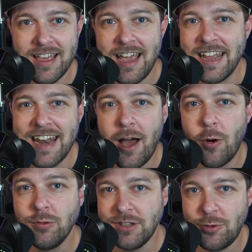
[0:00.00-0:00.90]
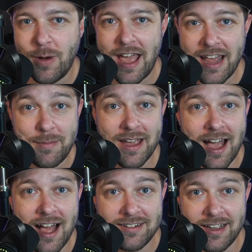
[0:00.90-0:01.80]
And not only do I edit my
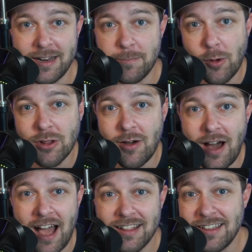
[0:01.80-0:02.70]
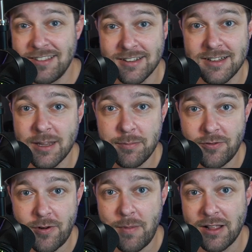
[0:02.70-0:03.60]
content and pull out highlights and clips
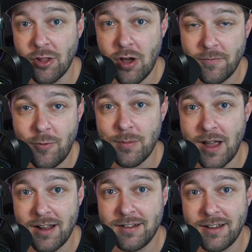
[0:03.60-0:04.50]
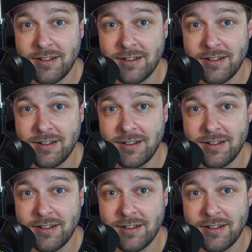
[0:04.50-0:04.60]
from my long form content,